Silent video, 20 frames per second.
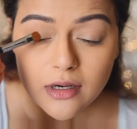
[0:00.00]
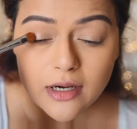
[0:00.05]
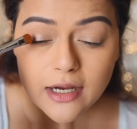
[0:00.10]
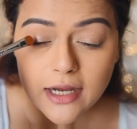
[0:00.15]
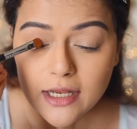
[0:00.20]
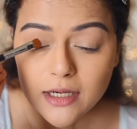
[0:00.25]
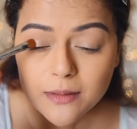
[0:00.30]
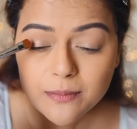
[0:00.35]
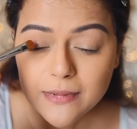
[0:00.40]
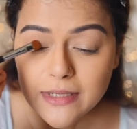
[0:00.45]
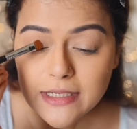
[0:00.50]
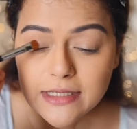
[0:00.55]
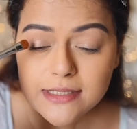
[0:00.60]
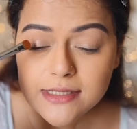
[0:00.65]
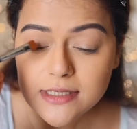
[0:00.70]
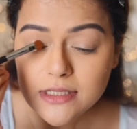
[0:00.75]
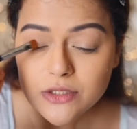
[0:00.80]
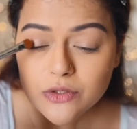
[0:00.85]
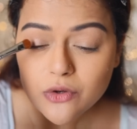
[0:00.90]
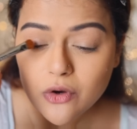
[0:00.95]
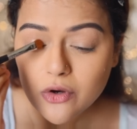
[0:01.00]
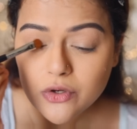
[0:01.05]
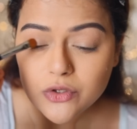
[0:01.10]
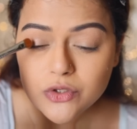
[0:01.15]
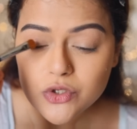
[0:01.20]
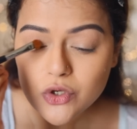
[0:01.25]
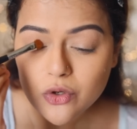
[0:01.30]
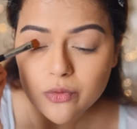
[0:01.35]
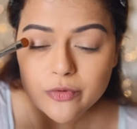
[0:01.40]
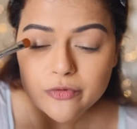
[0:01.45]
I'll place it on
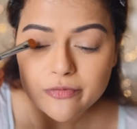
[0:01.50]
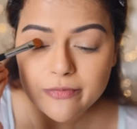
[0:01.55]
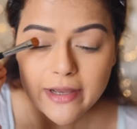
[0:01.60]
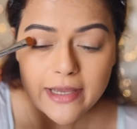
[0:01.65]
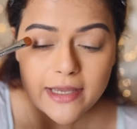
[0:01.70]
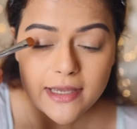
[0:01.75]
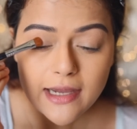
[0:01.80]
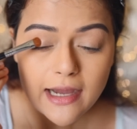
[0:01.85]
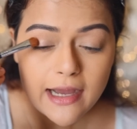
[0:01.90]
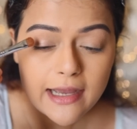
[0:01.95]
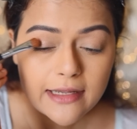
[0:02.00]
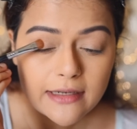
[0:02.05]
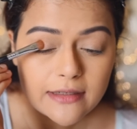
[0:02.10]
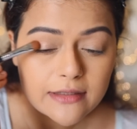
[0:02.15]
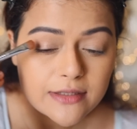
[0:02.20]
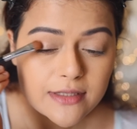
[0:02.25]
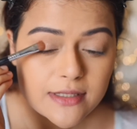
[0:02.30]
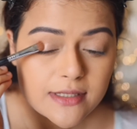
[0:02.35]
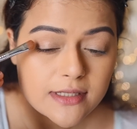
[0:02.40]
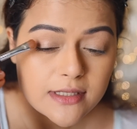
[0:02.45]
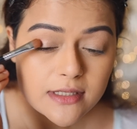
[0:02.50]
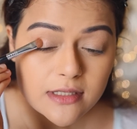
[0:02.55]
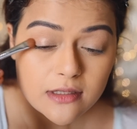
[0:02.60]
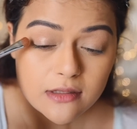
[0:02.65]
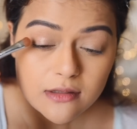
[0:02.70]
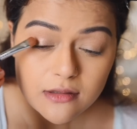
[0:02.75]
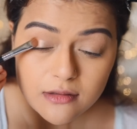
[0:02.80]
top of my eyelids.